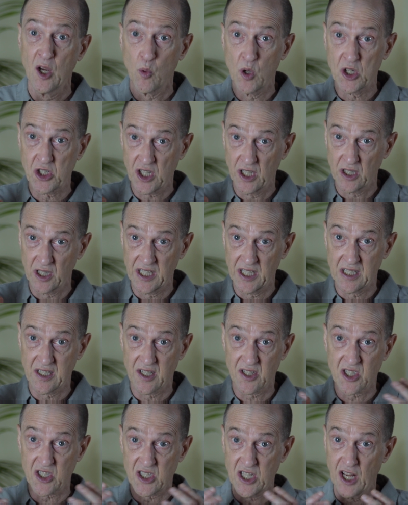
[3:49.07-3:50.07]
which can lead
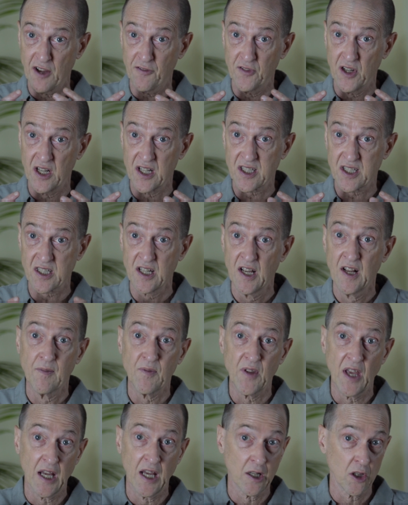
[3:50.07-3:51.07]
to stiffness
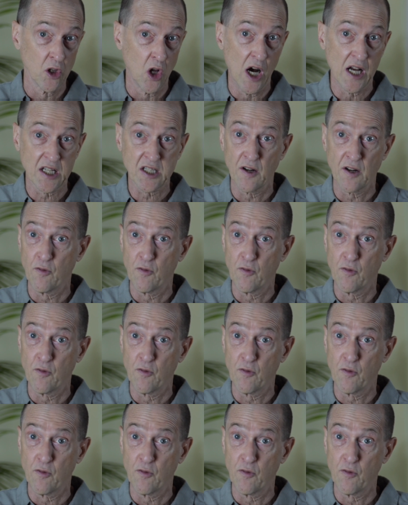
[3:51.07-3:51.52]
and loss